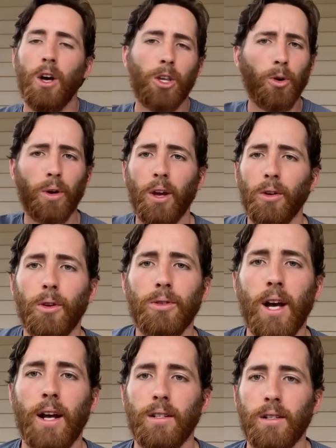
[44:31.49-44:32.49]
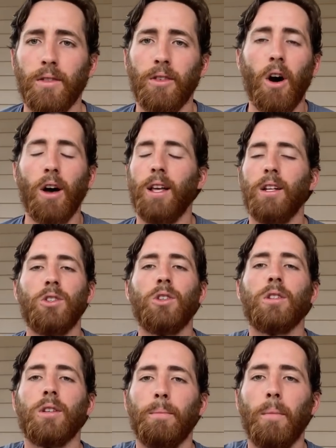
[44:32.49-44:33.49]
you'll hear those kinds of thoughts and it's
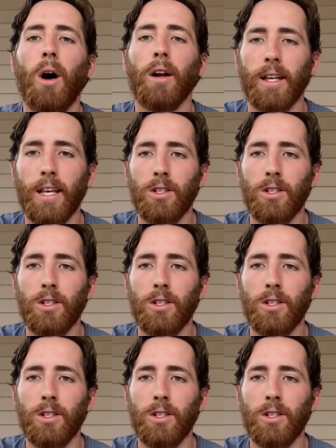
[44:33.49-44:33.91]
just demonic.